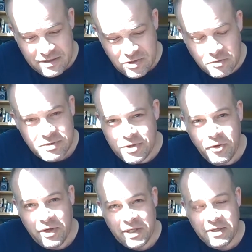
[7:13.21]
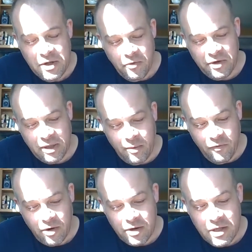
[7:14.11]
Don't do it. Warning number
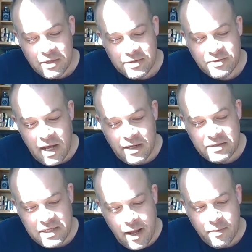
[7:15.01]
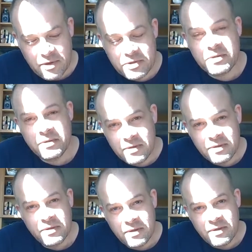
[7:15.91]
4, do not damage
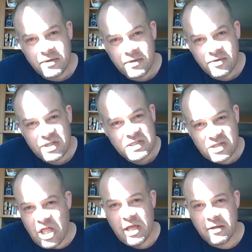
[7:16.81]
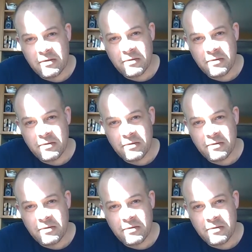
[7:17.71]
this thing.